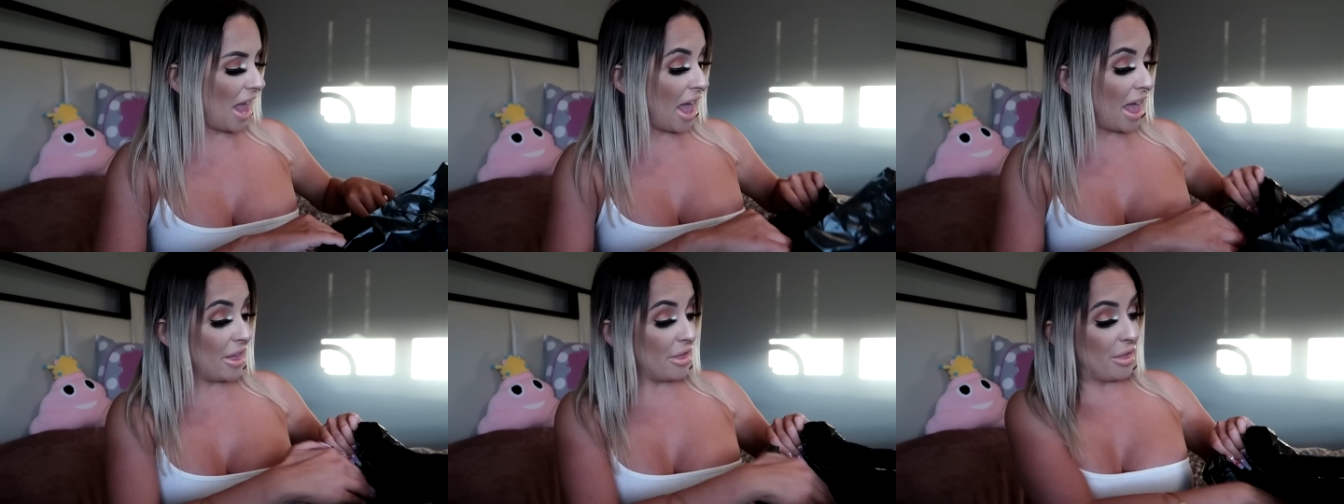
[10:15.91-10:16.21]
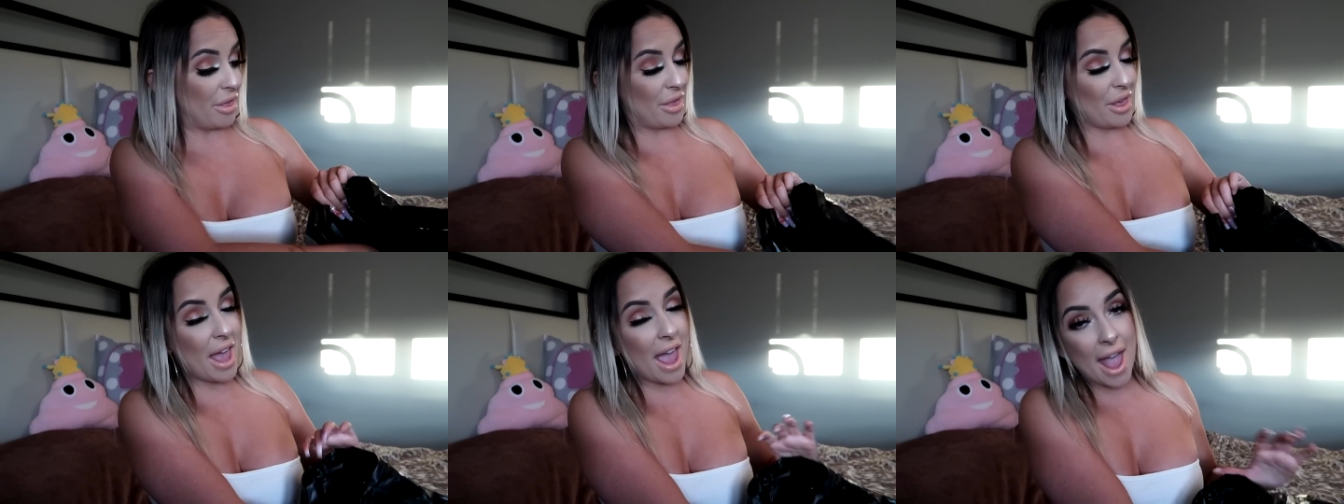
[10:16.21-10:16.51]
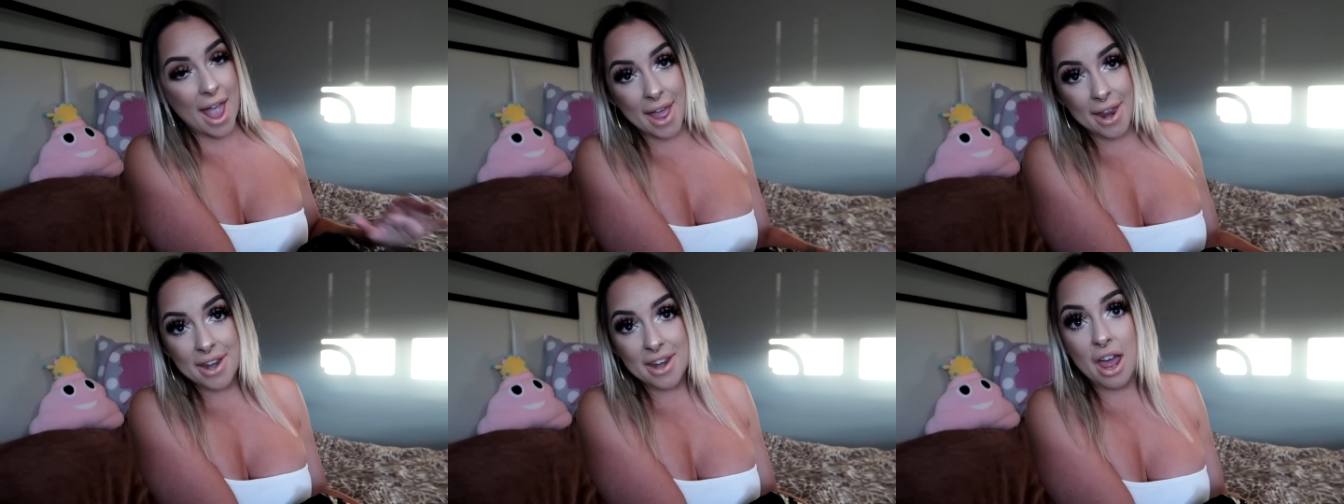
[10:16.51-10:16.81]
And
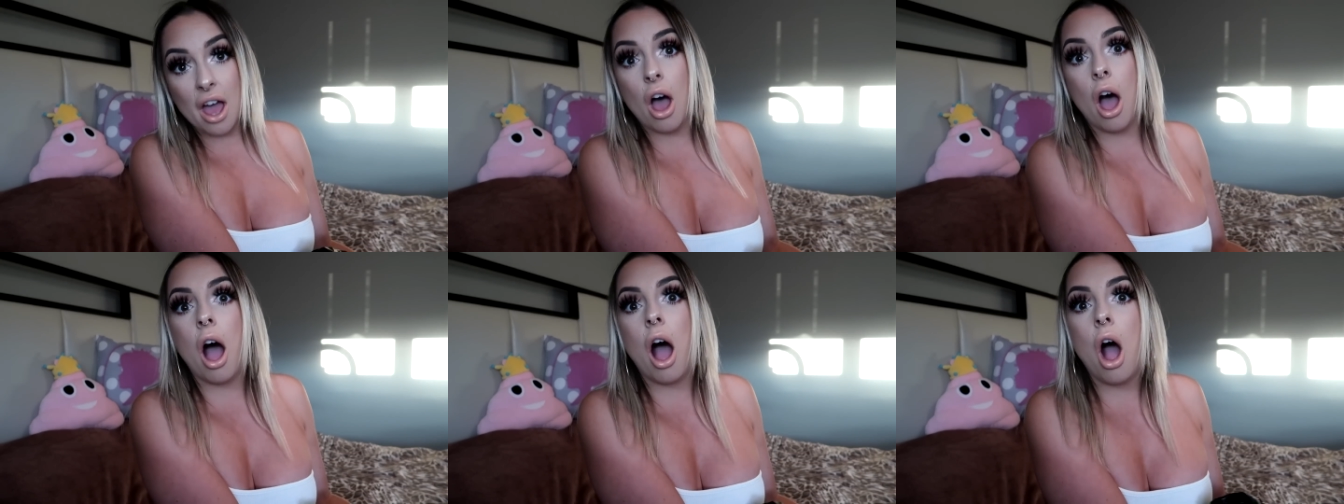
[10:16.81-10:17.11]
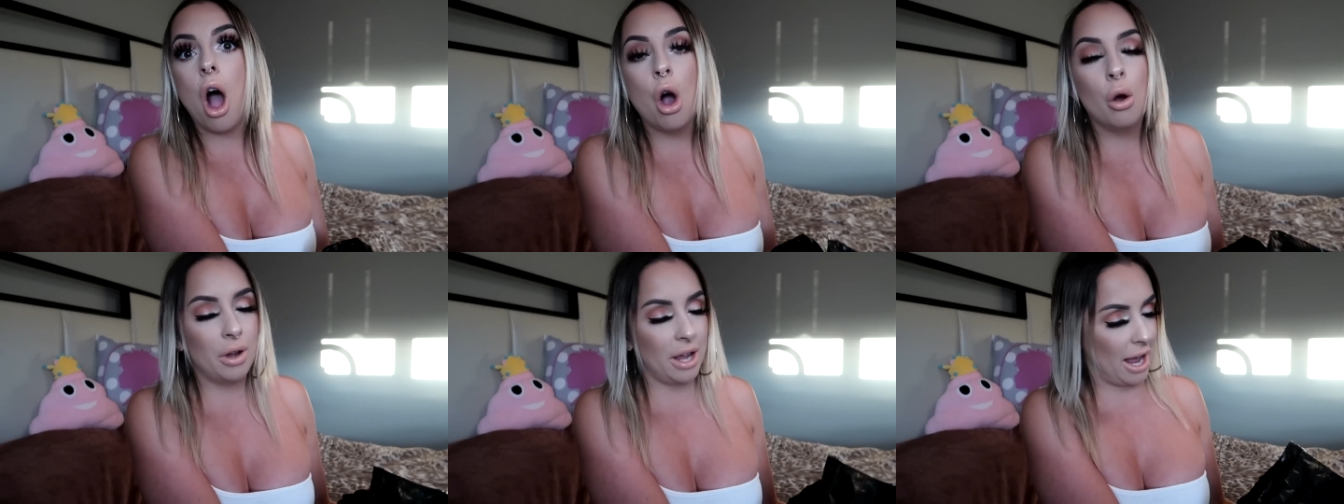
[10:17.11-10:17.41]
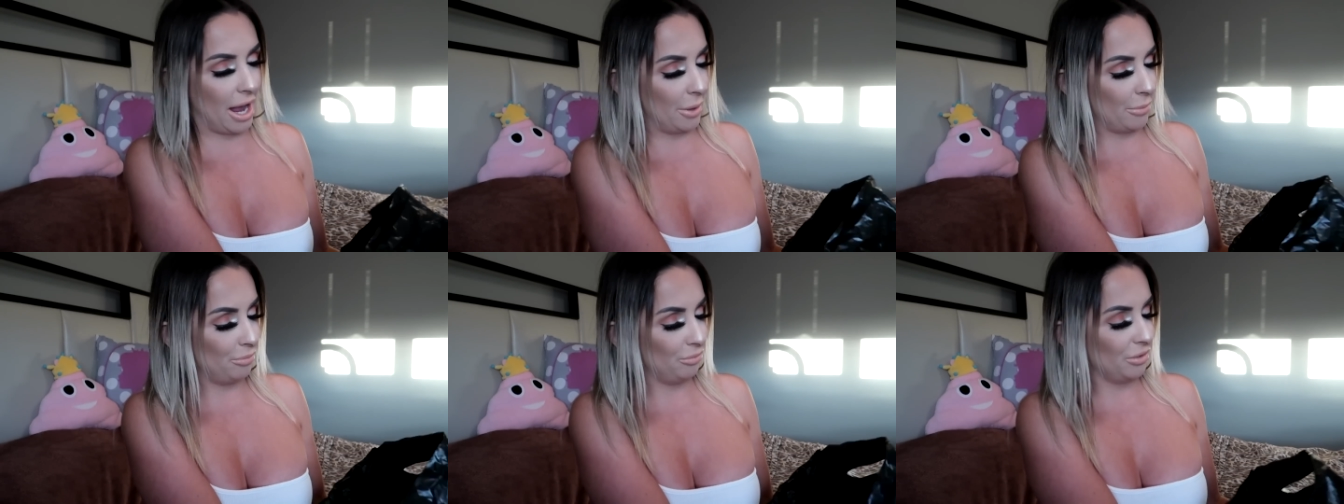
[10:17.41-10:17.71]
then,
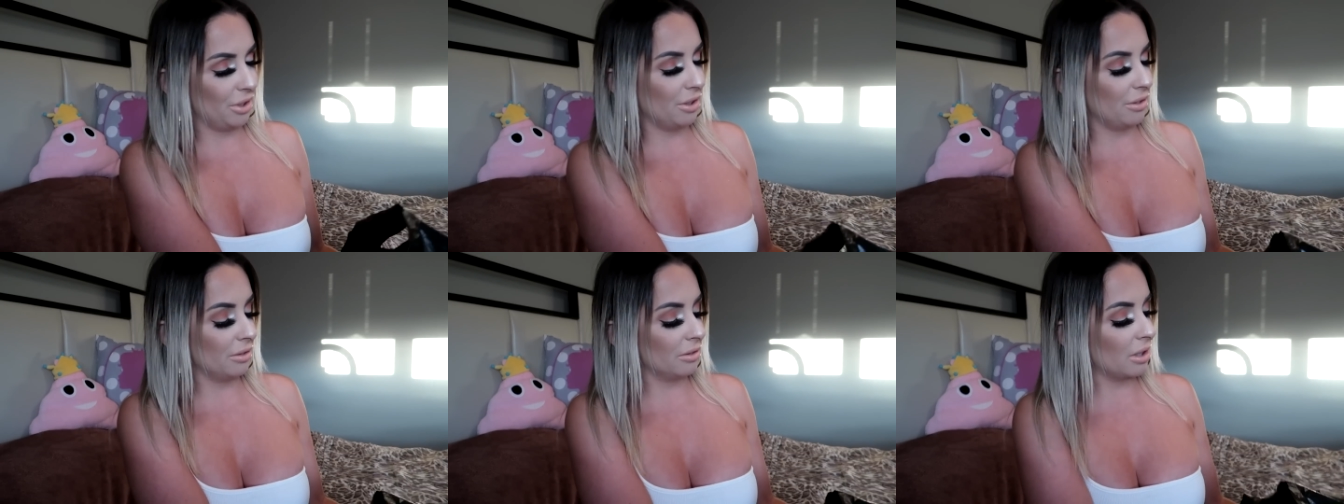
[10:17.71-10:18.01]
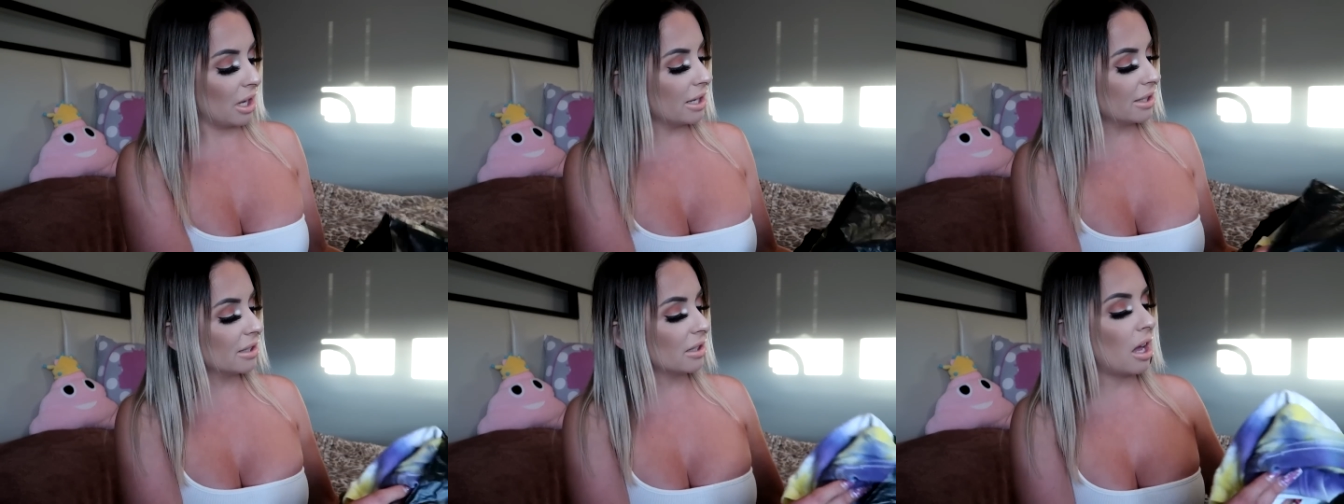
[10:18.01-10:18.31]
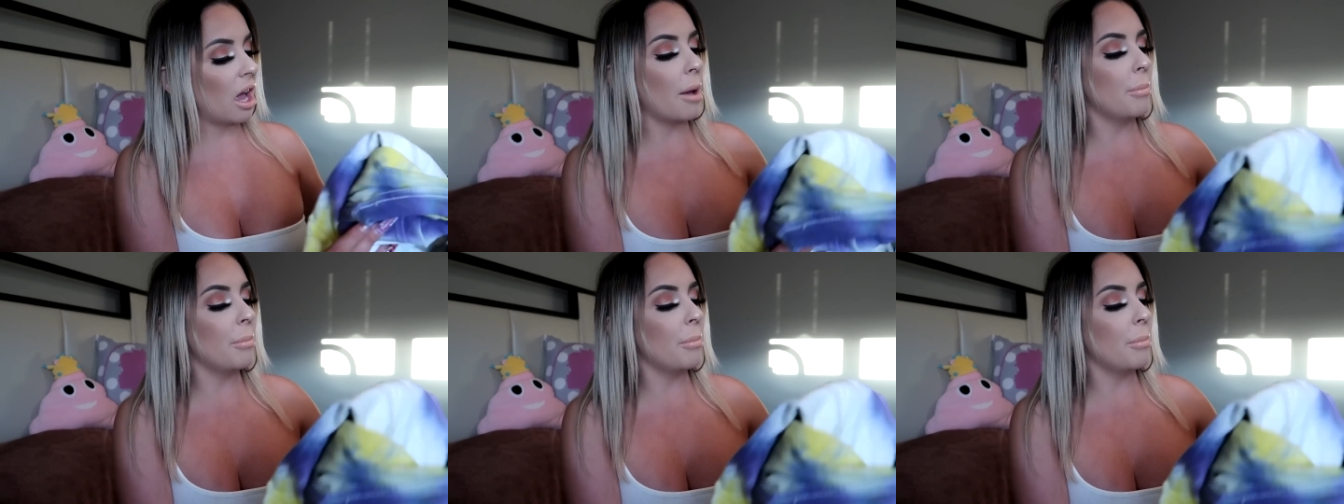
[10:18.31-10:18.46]
okay, this,